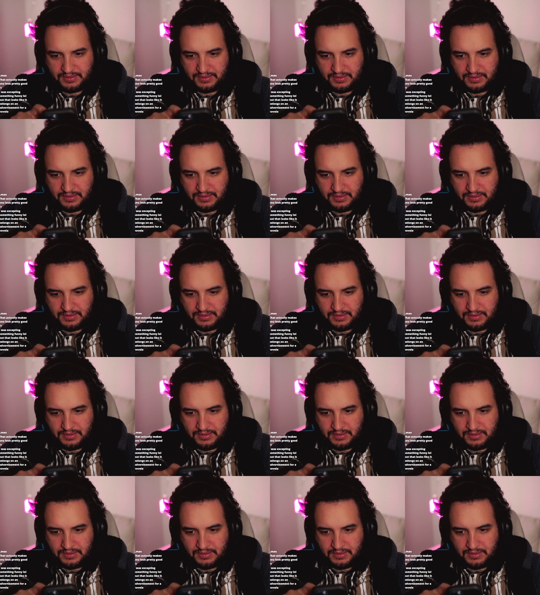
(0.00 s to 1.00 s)

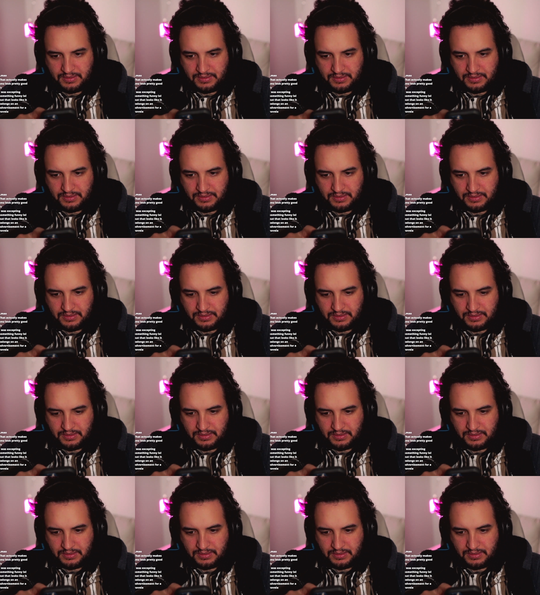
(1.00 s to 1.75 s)
(no one is talking)